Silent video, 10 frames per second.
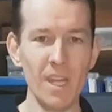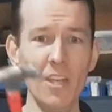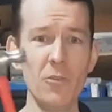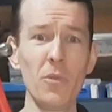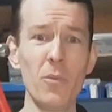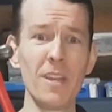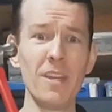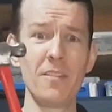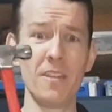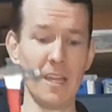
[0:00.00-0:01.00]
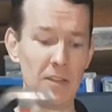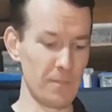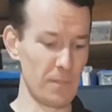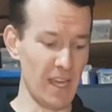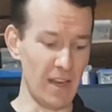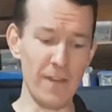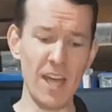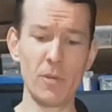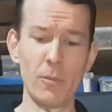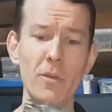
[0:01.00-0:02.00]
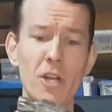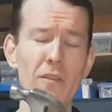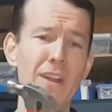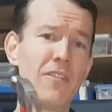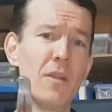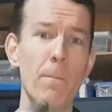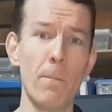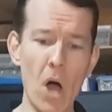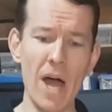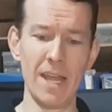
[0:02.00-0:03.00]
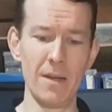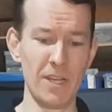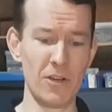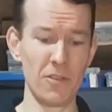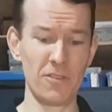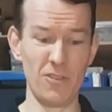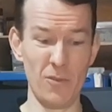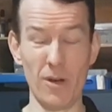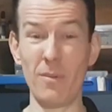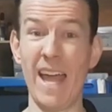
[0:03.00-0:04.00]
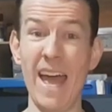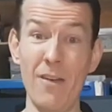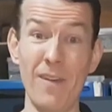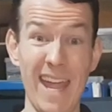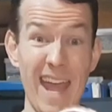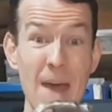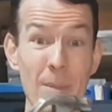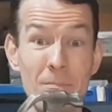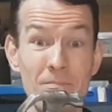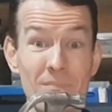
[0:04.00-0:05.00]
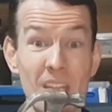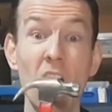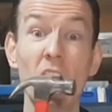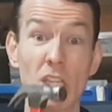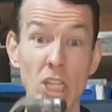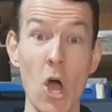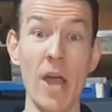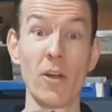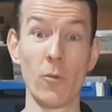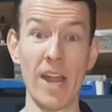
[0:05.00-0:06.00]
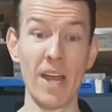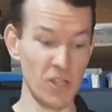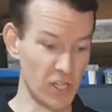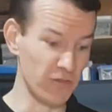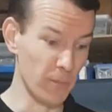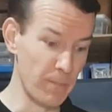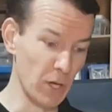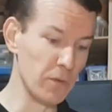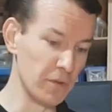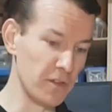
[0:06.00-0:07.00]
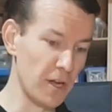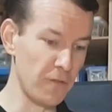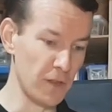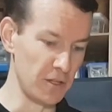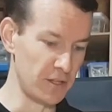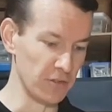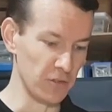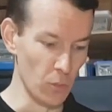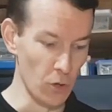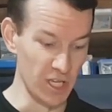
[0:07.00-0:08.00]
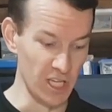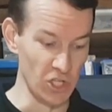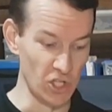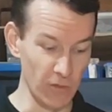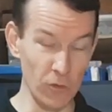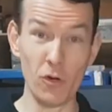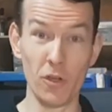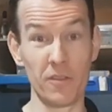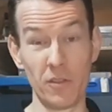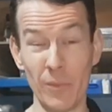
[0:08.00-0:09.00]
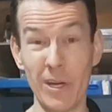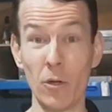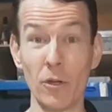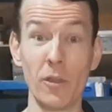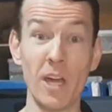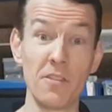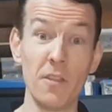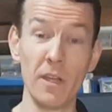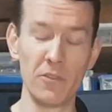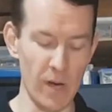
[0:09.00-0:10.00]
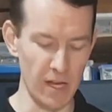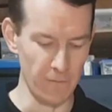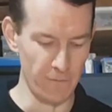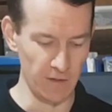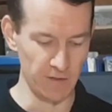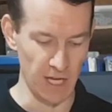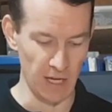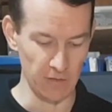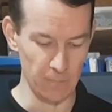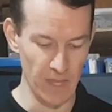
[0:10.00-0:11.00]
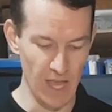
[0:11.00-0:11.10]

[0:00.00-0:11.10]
is with one of these things. In fact, you probably don't even have to buy it because you probably have a hammer lying around just for belt and stuff that doesn't work in general, because we all know that's the best way to fix things.